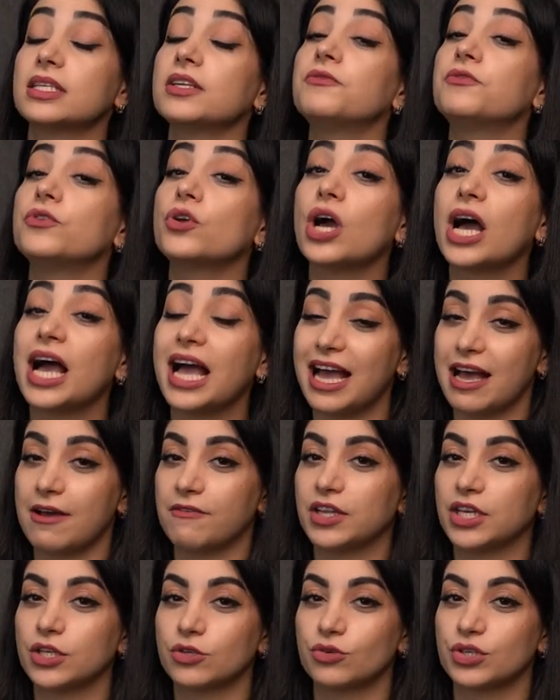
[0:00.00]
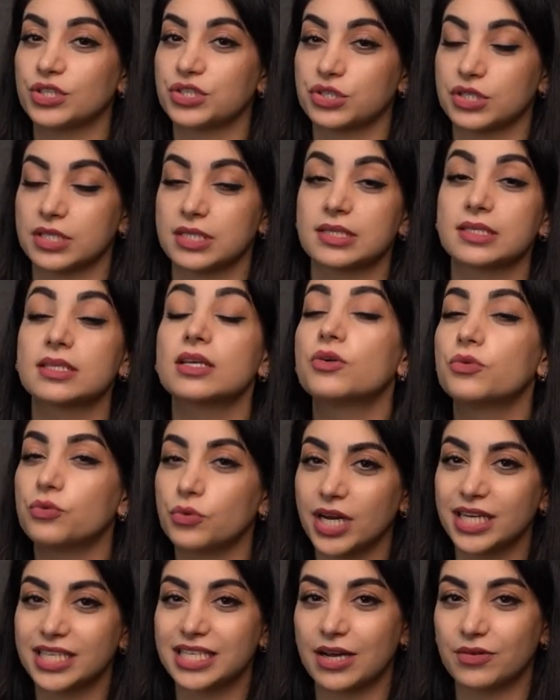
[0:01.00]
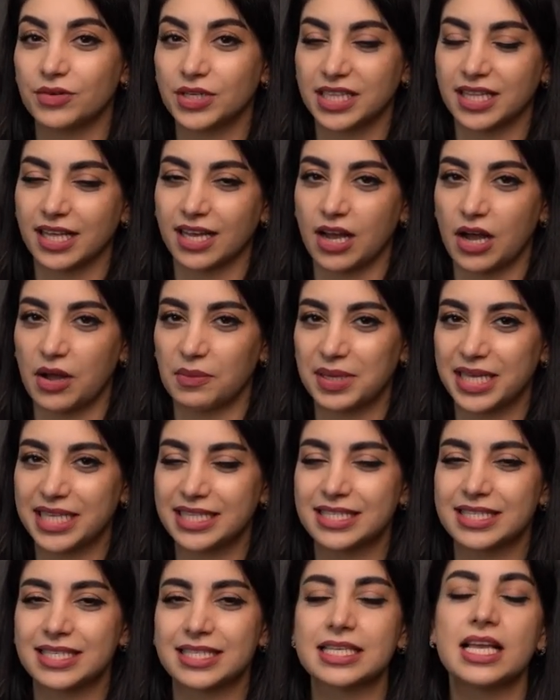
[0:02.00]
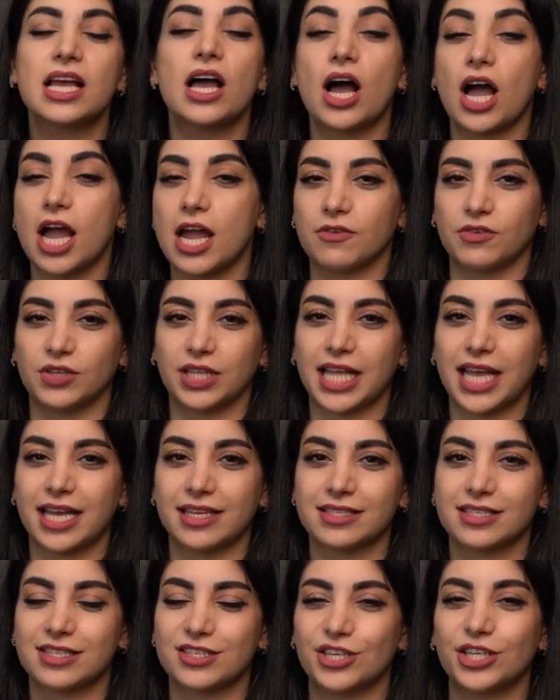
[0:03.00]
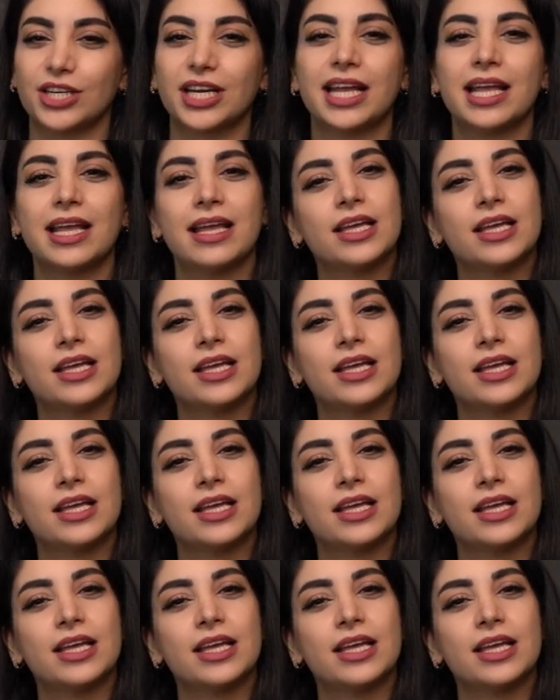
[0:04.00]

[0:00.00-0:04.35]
If you have any questions, write down in the comments. I will answer.